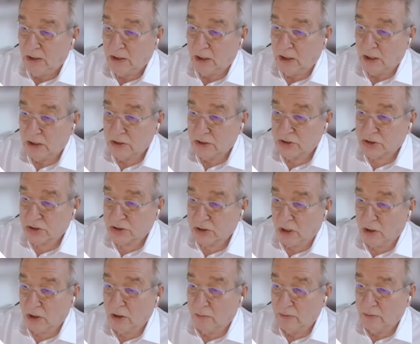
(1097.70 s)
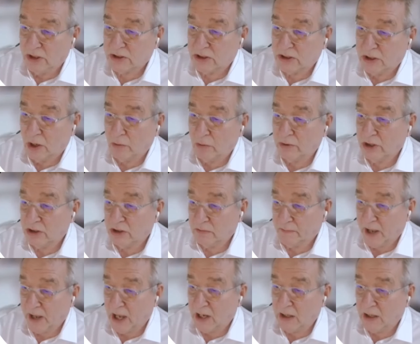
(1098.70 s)
is committed only to
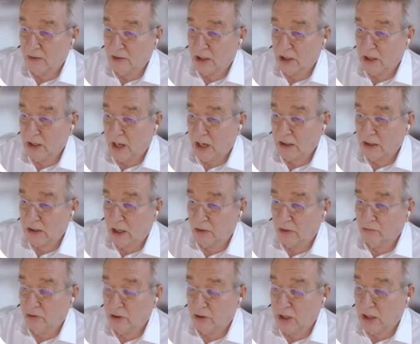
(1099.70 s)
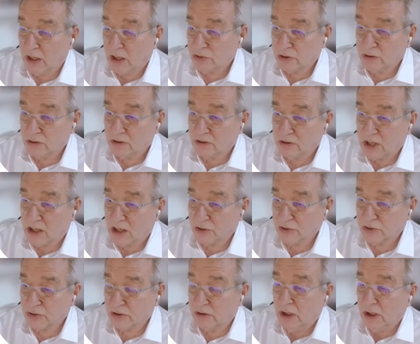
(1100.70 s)
paying the
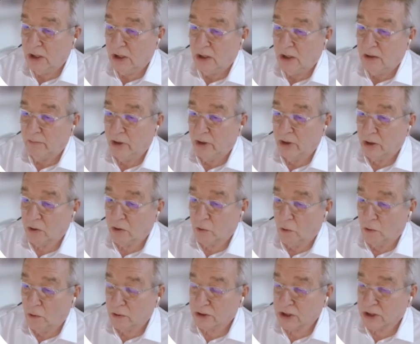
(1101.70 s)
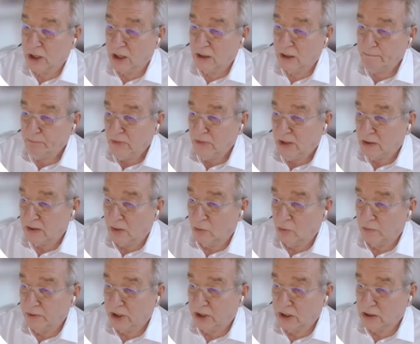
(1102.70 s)
802,000 per quarter. There
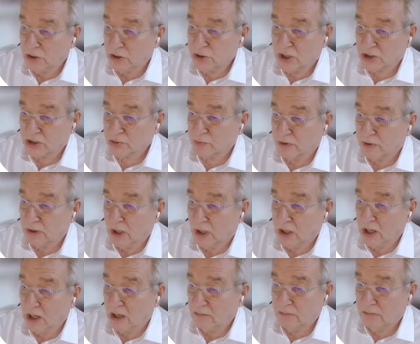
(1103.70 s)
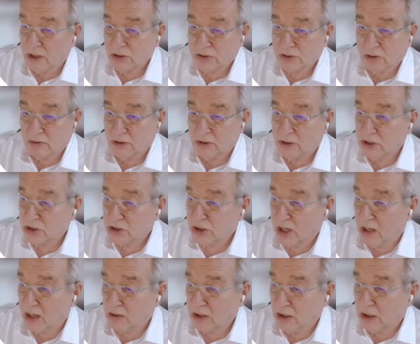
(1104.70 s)
would be an adjustment again based on the
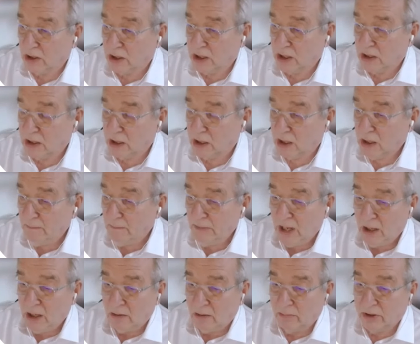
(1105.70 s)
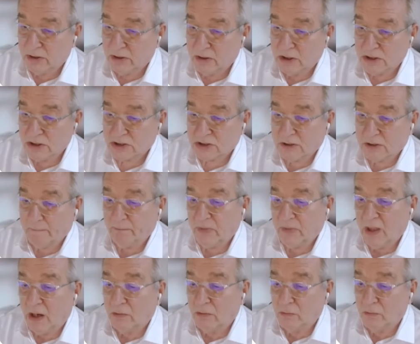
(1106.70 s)
discounting idea, but this
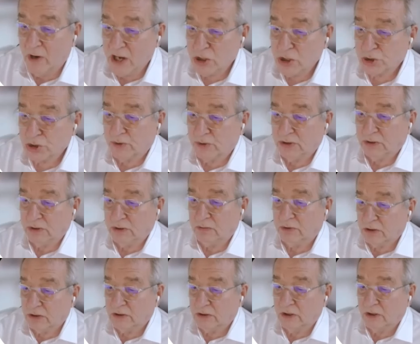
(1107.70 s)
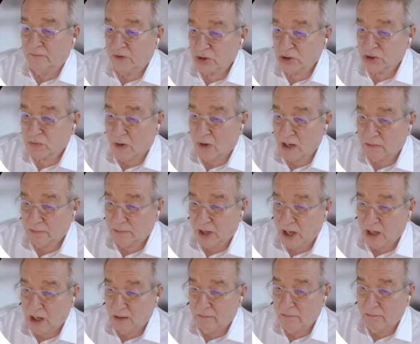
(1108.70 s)
arrangement that the fixed rate
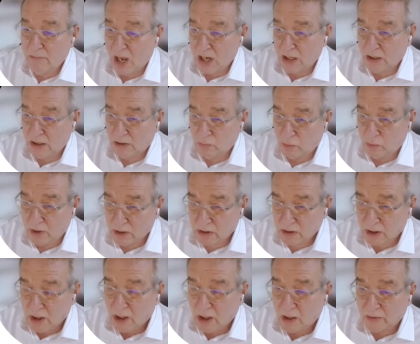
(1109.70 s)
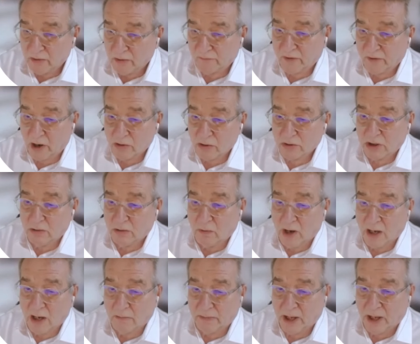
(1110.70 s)
payer made with the floating
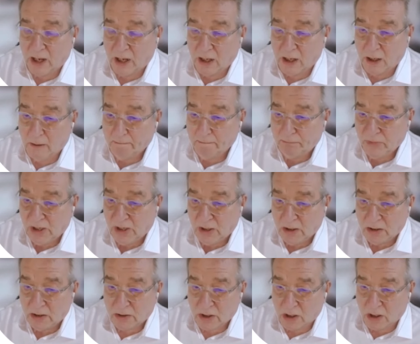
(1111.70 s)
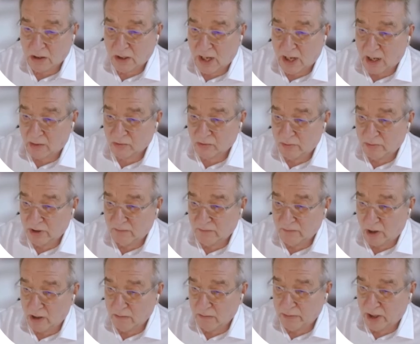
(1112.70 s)
rate payer turned out to be
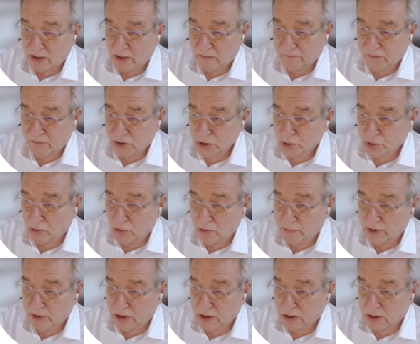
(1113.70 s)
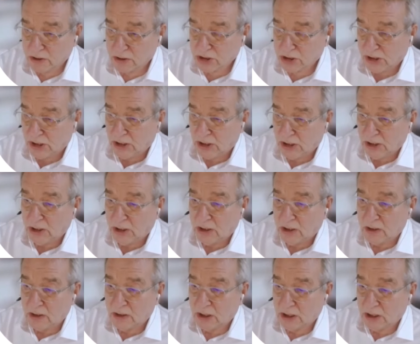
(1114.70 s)
very beneficial, because
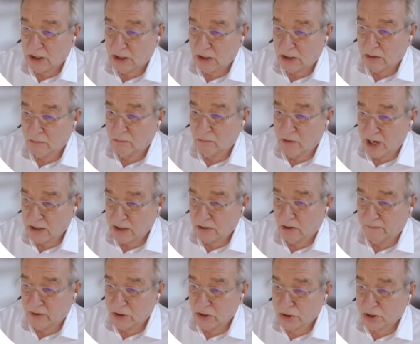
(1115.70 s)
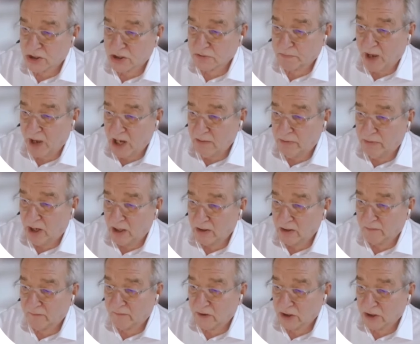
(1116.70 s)
the rate of interest paid by
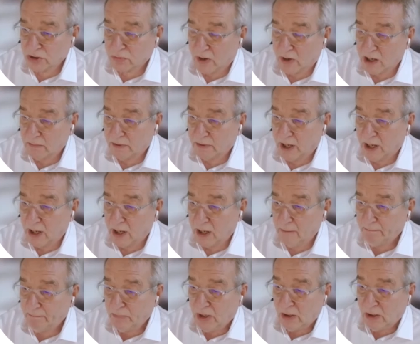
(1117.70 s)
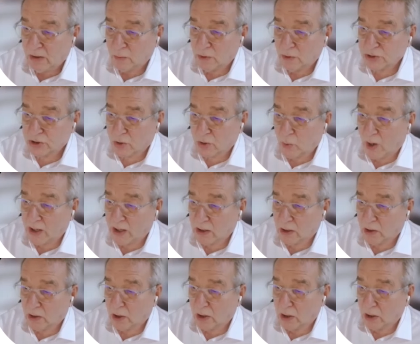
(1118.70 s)
the fixed rate payer was quite a
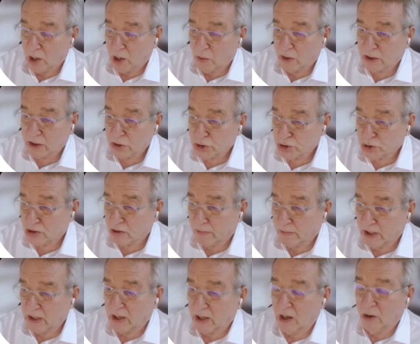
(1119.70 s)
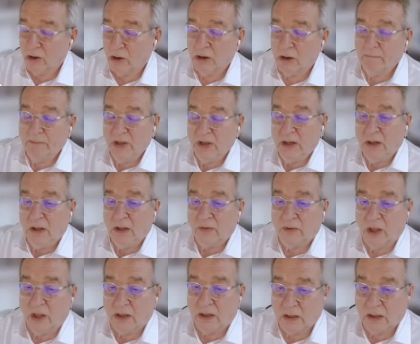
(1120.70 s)
lot lower, considerably lower,
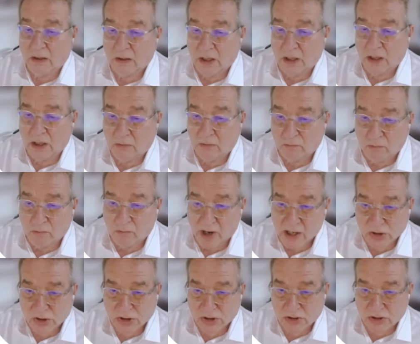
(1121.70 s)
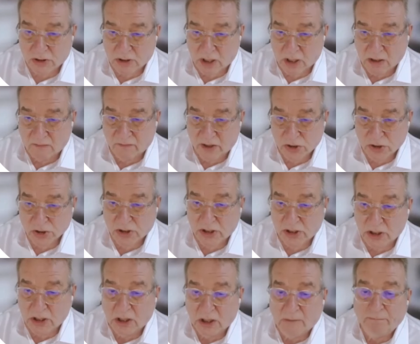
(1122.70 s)
than the rates that
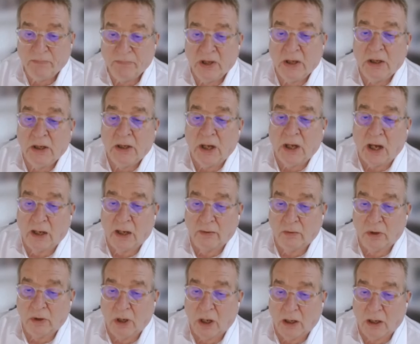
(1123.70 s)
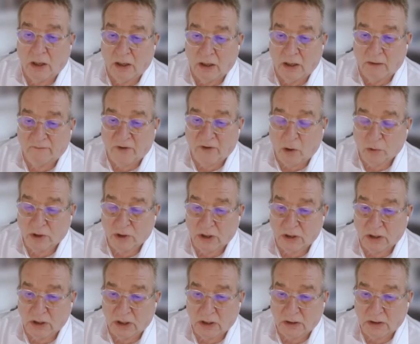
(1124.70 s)
eventually
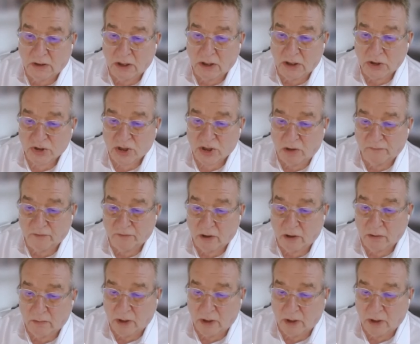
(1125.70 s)
unfolded in the SOFR